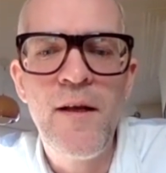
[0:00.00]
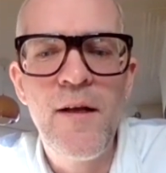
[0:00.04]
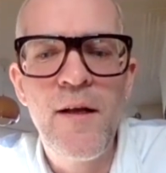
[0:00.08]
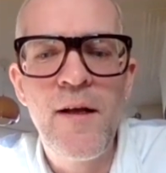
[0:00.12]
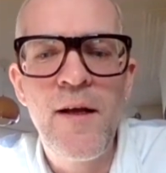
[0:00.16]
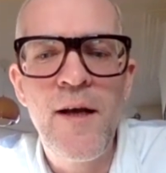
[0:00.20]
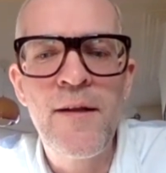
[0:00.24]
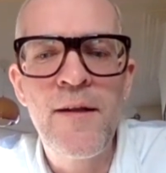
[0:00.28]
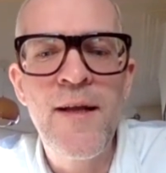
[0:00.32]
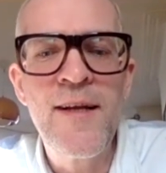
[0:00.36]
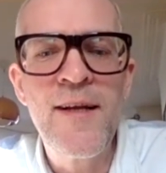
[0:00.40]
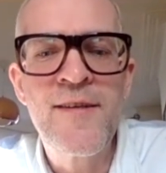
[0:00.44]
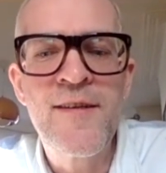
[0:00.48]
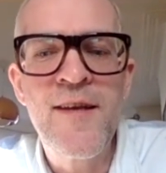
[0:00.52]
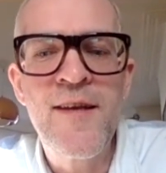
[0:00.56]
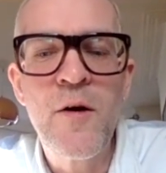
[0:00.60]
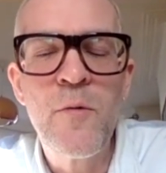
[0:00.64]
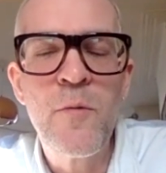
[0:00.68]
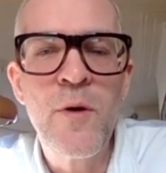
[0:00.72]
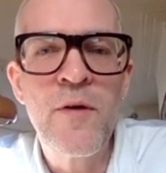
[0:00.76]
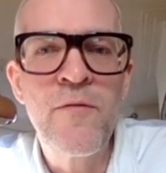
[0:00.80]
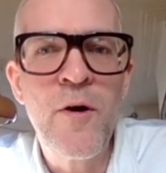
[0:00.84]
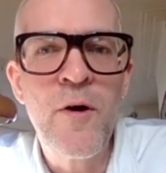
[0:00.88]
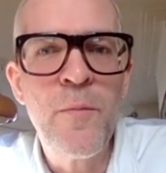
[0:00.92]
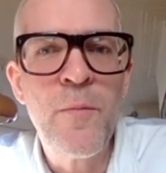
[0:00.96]
And that's how
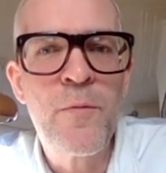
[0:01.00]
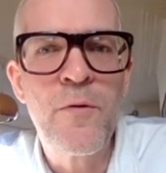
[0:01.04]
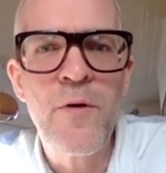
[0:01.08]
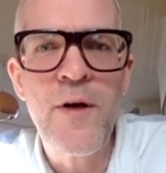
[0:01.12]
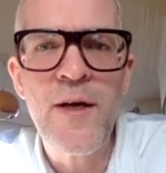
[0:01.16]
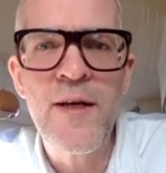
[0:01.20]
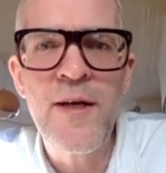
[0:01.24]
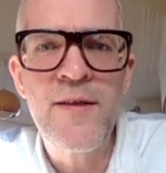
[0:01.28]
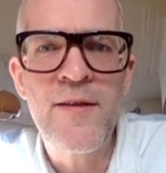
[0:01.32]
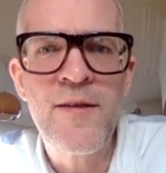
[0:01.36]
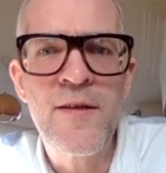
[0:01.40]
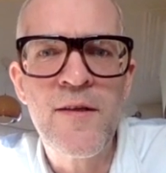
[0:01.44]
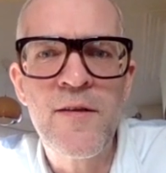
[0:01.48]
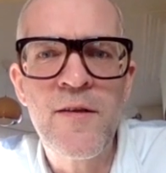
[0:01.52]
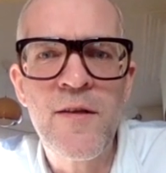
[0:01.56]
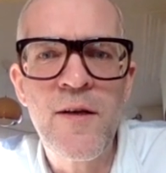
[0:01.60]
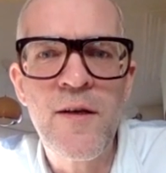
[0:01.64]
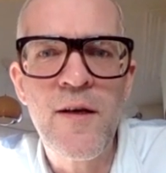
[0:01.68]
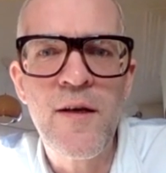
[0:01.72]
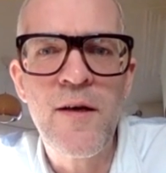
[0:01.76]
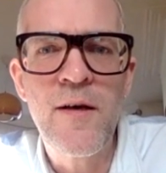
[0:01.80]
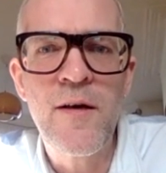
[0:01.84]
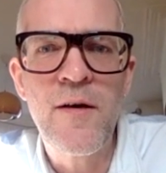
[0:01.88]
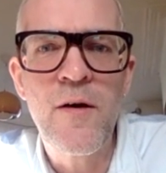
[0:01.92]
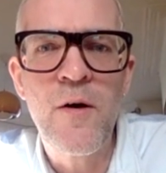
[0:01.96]
we've operated
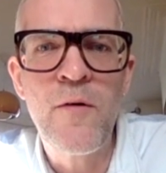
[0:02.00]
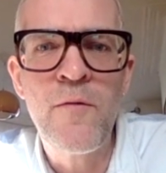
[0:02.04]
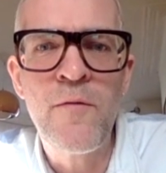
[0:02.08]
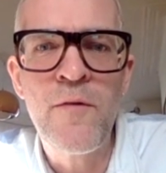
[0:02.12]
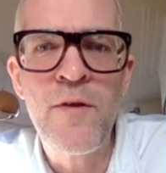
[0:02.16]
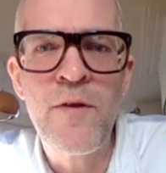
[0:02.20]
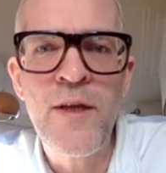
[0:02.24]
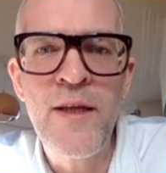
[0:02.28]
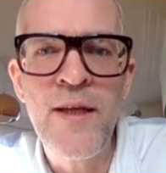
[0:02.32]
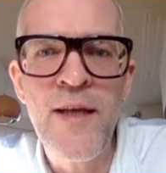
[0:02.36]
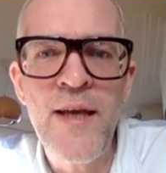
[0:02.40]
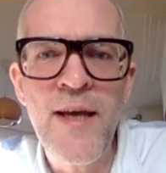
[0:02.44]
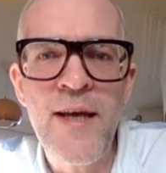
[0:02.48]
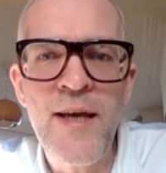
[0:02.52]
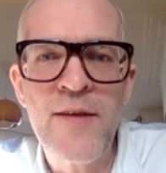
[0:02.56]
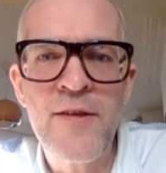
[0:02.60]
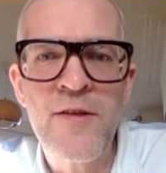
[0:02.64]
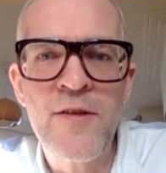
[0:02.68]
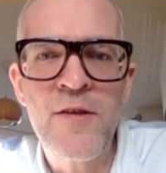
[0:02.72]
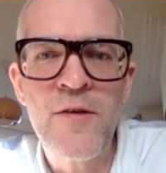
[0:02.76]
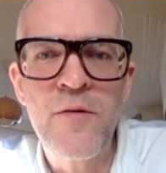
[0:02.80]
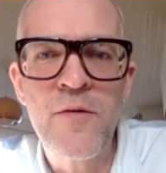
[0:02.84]
over the years. So